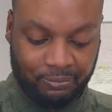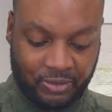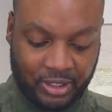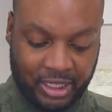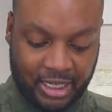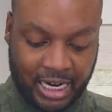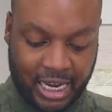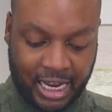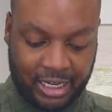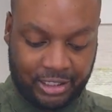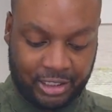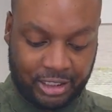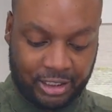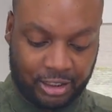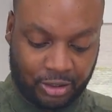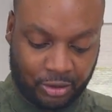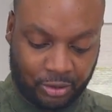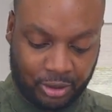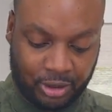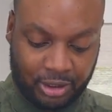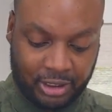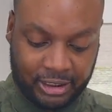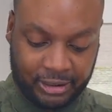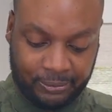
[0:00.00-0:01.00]
and not just
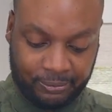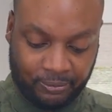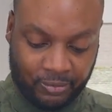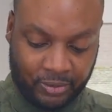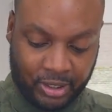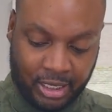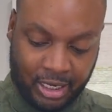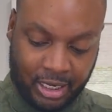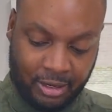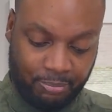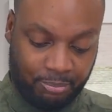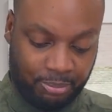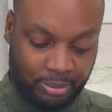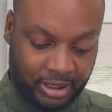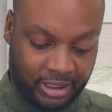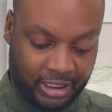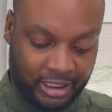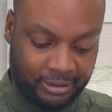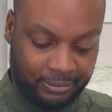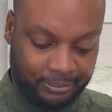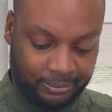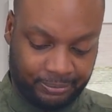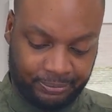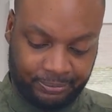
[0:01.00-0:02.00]
grilling,
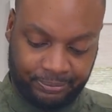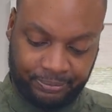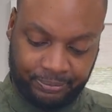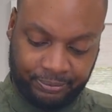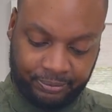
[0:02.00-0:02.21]
but